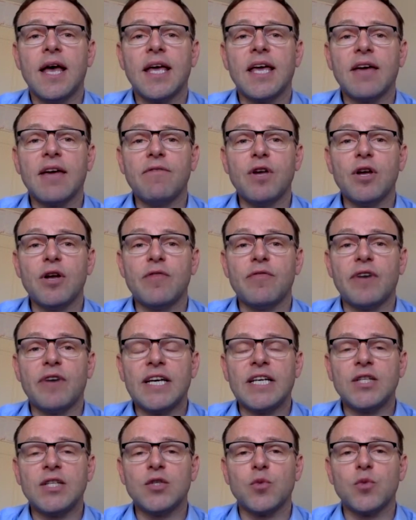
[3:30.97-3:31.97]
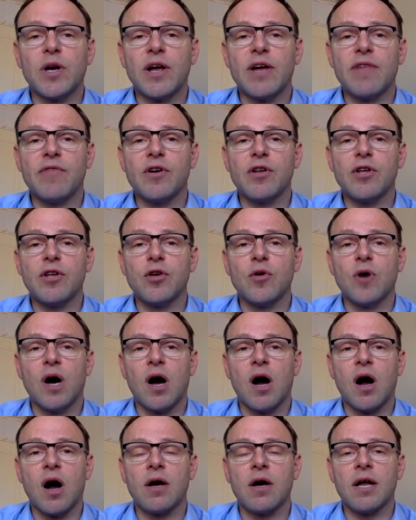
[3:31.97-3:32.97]
give you advice wherever you
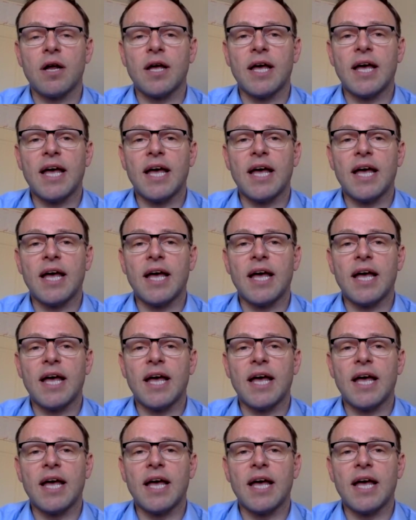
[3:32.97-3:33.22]
are